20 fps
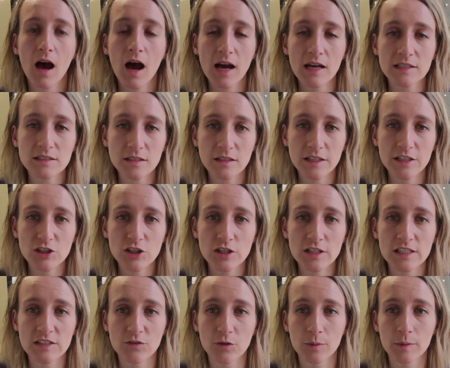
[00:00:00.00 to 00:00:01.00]
Isolation
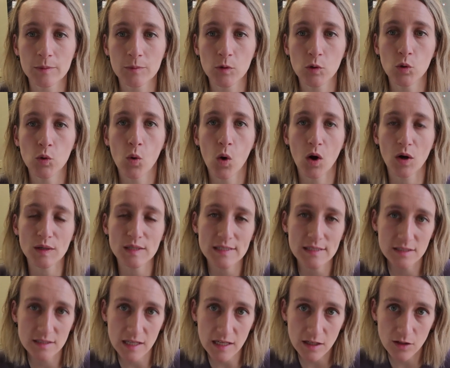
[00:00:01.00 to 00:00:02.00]
is for people who are
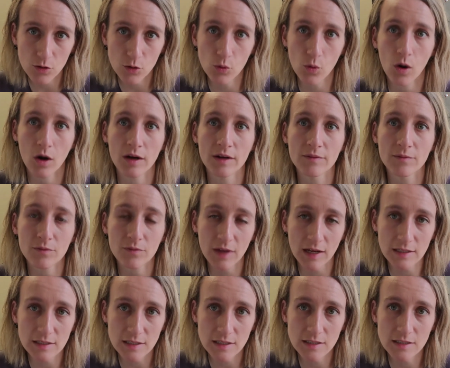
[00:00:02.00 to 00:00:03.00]
sick, who are
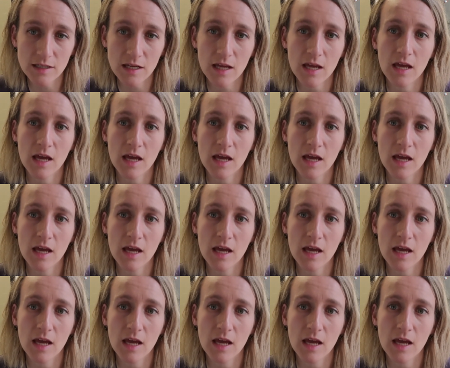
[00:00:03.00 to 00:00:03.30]
infected,